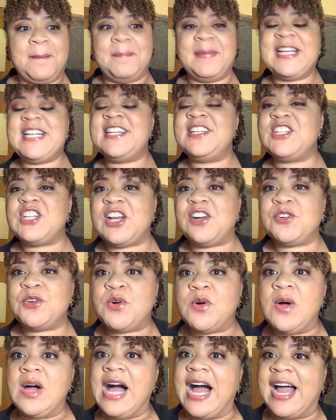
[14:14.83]
But in
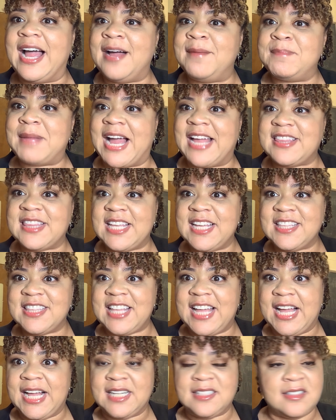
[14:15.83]
general, I think
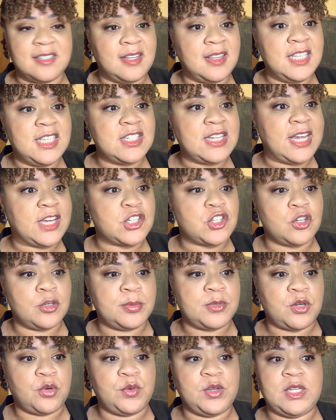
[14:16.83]
that these
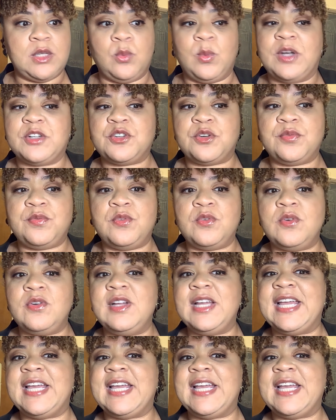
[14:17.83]
excerpts are really wonderful,